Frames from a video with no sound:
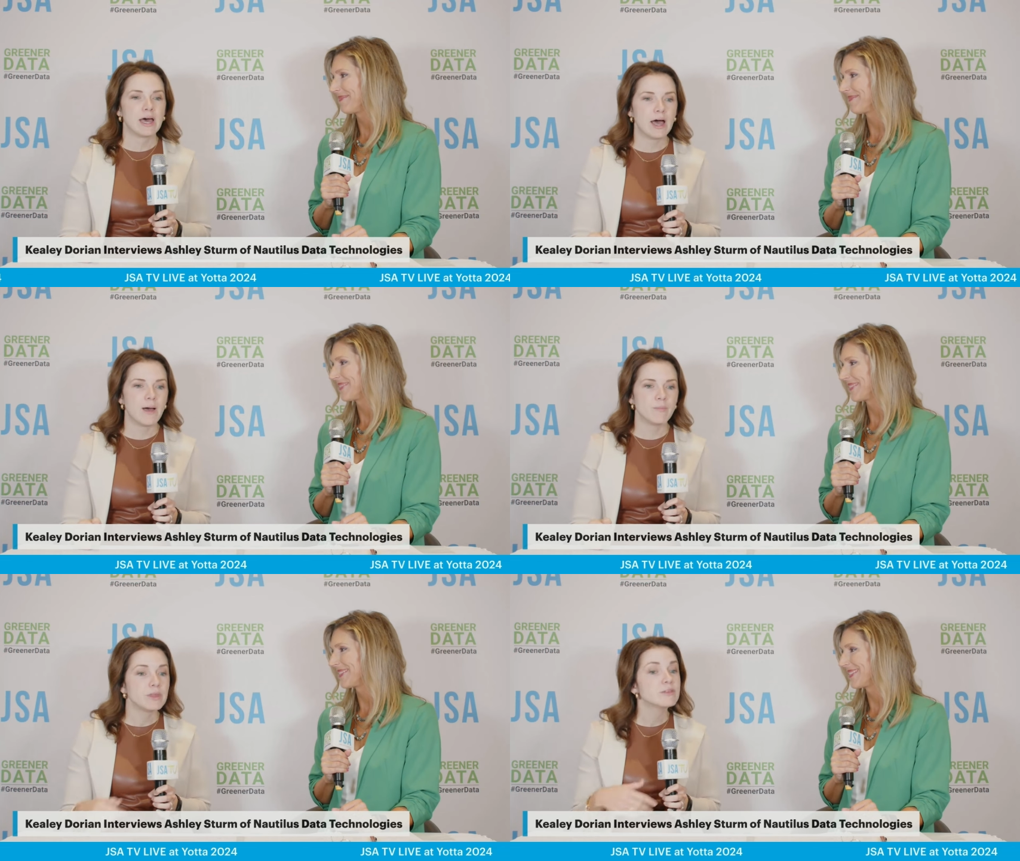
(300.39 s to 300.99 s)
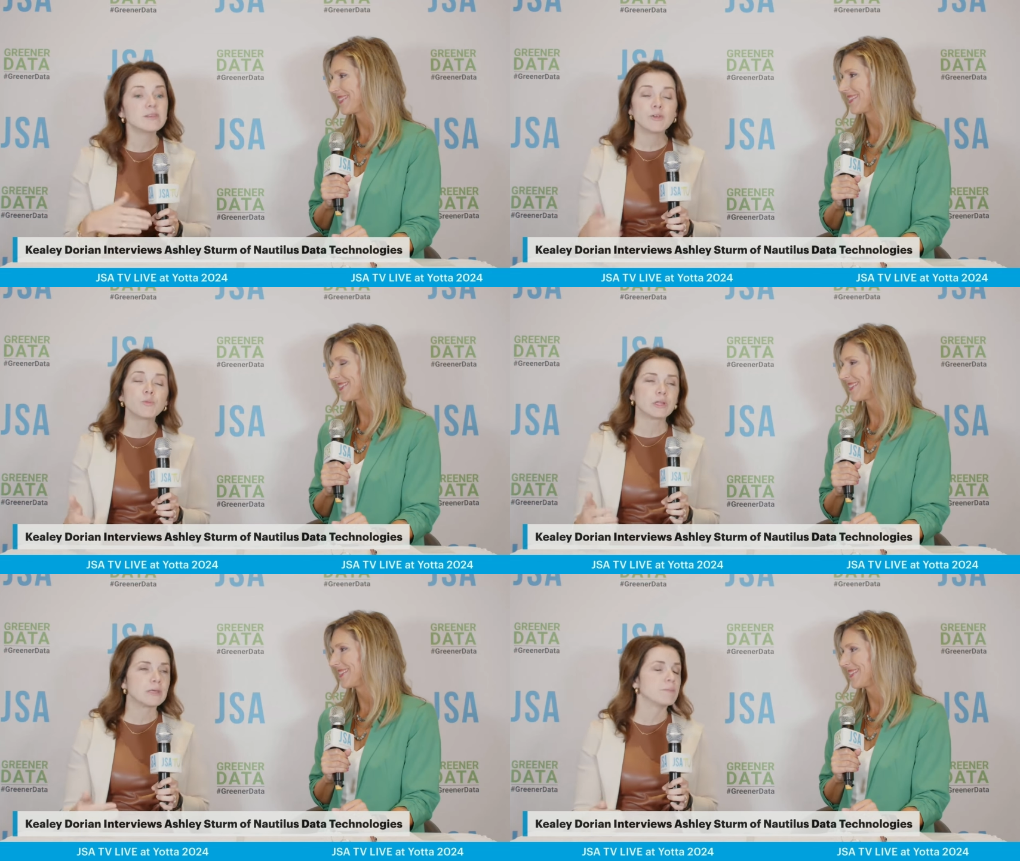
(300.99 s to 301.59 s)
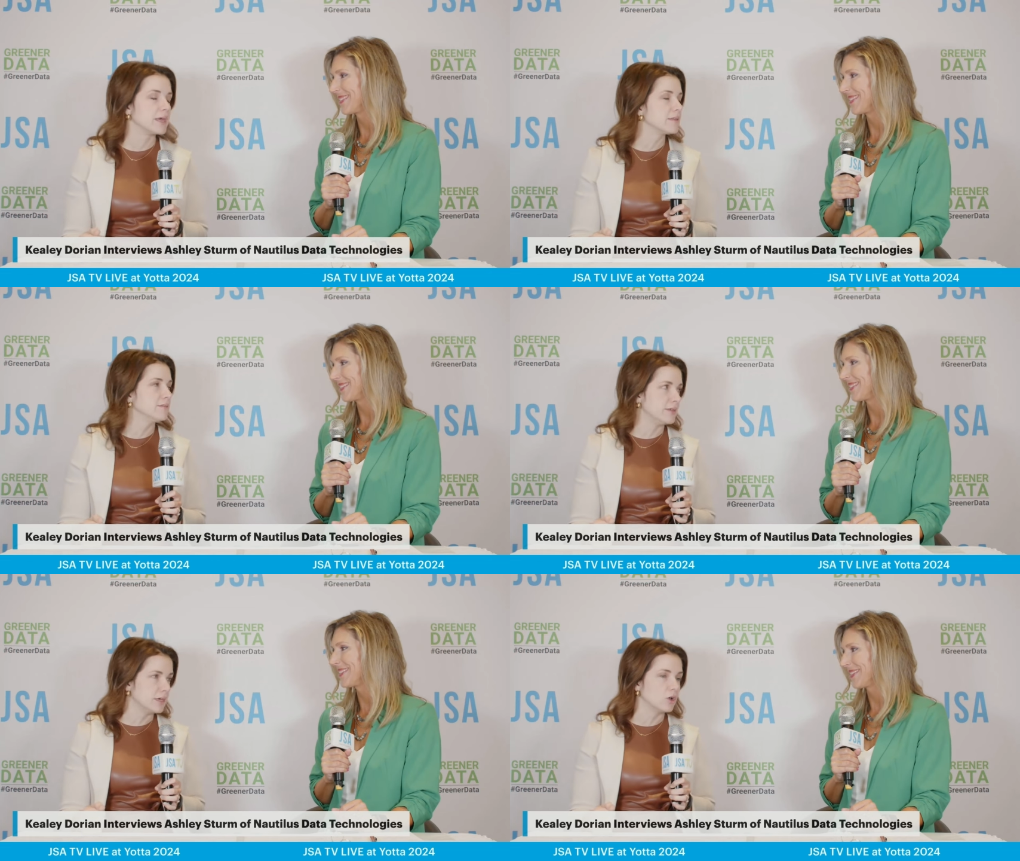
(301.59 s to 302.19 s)
Speaker 1: Um, this is a really
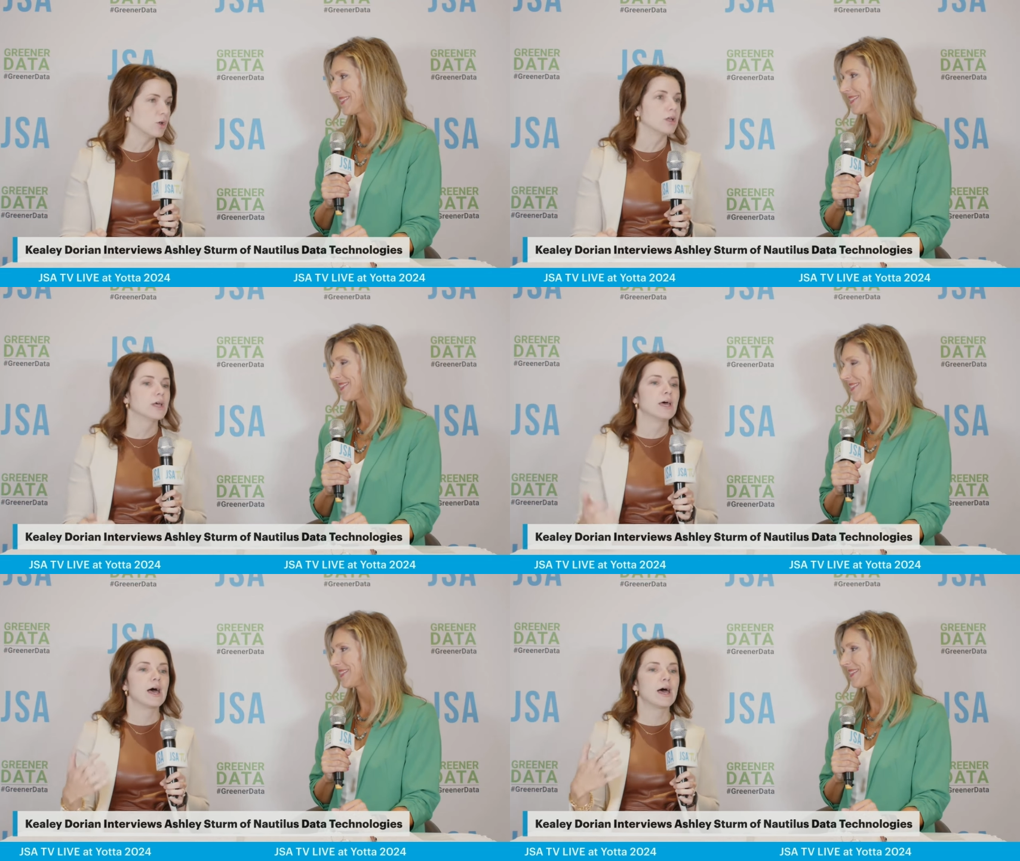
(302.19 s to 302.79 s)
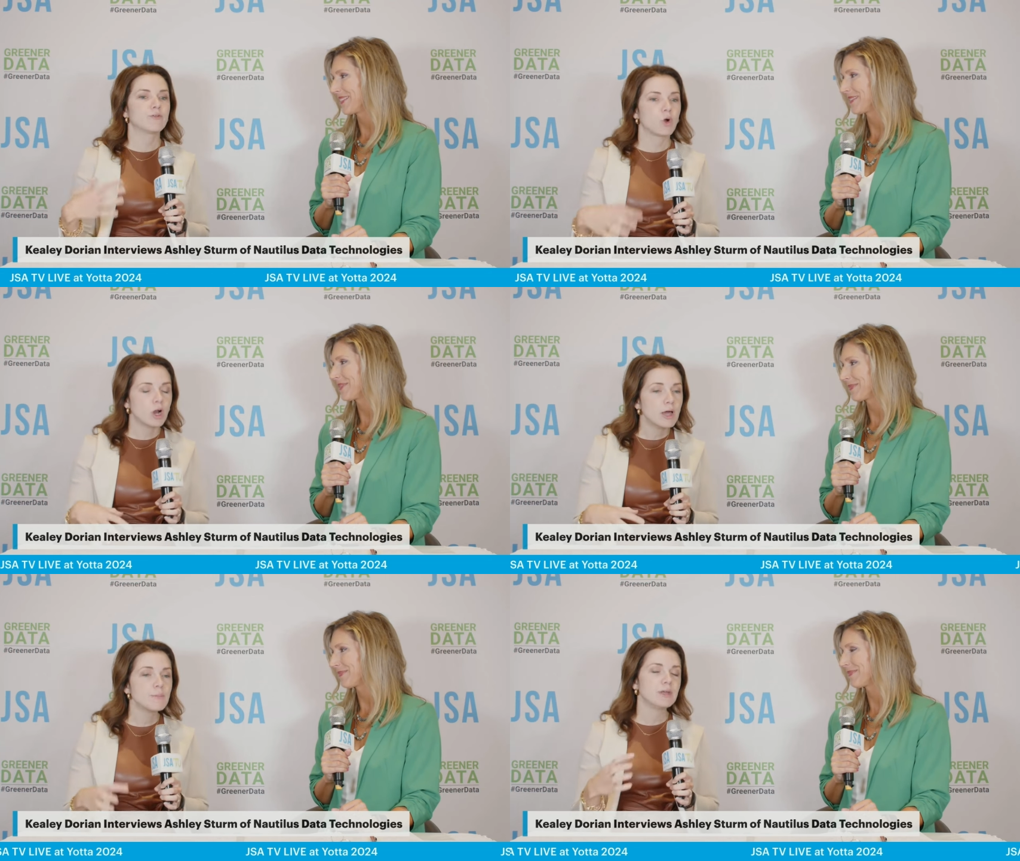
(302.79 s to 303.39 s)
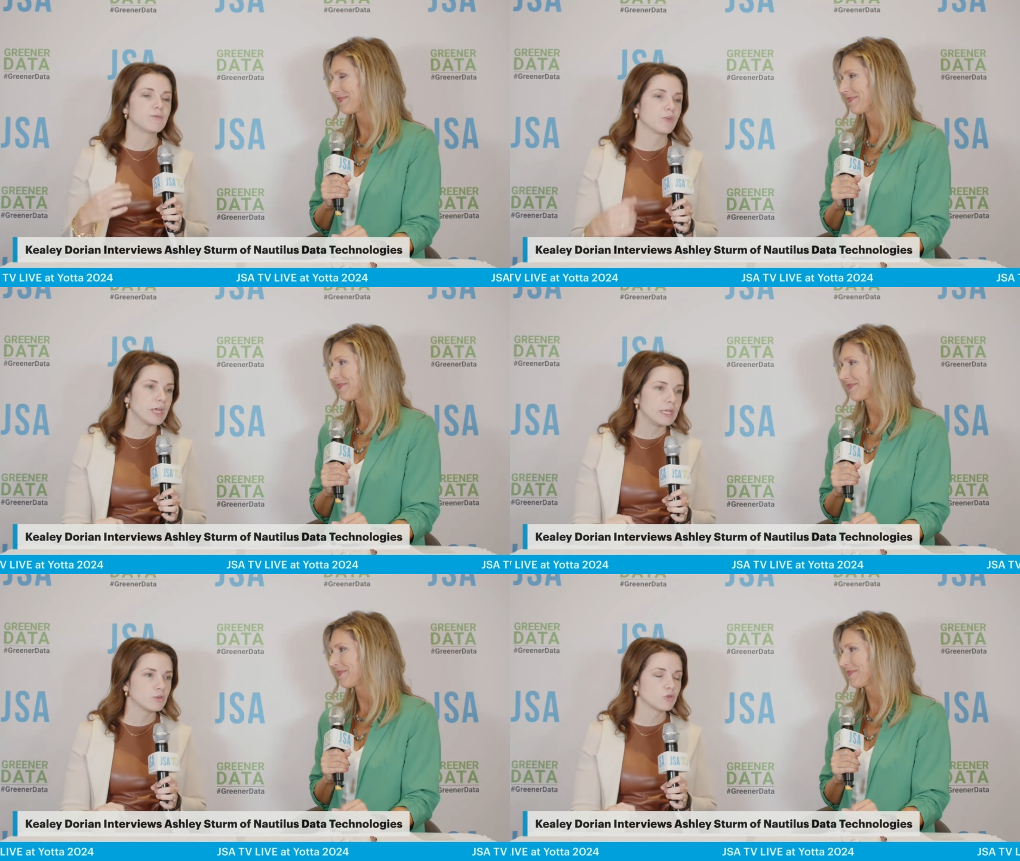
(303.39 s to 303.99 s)
big deal uh, for our company and for
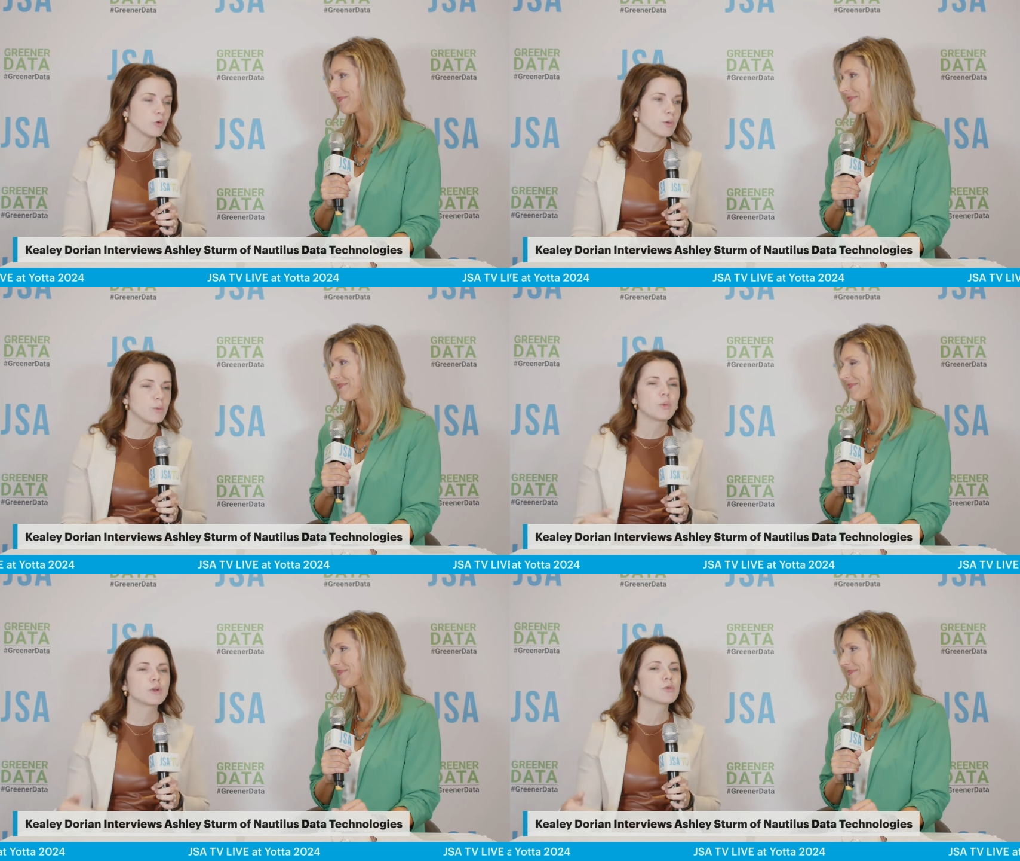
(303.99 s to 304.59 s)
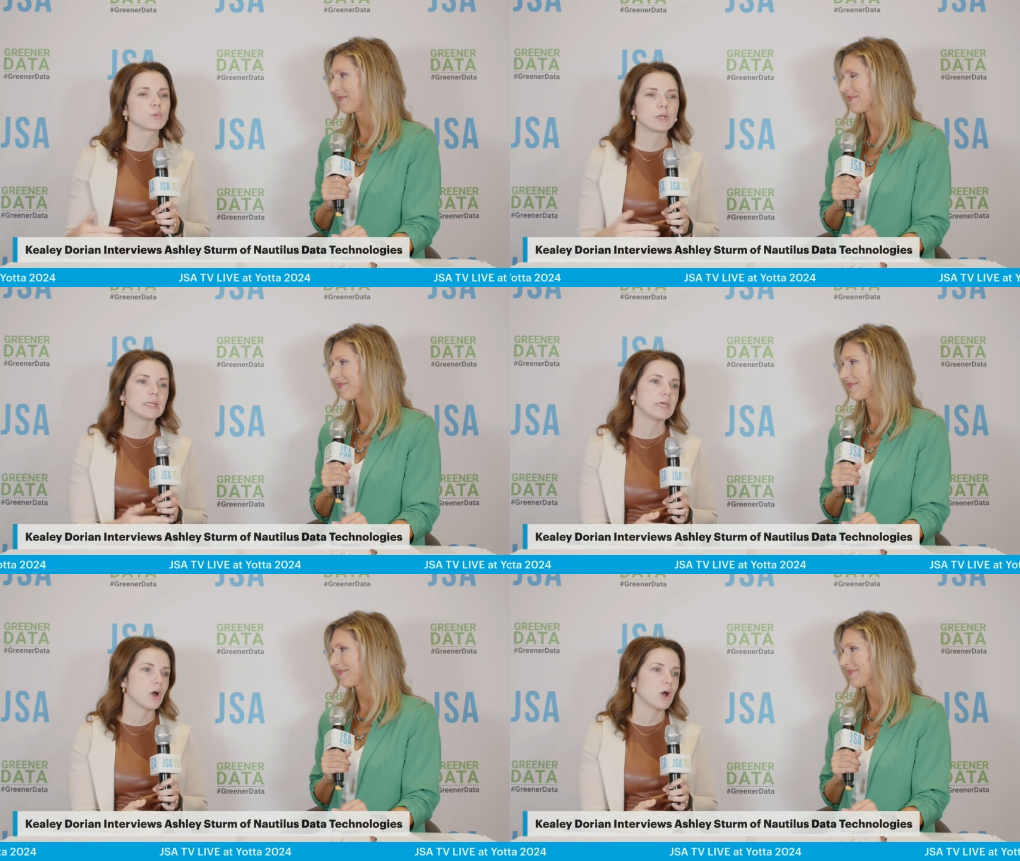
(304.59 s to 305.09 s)
the industry. We worked really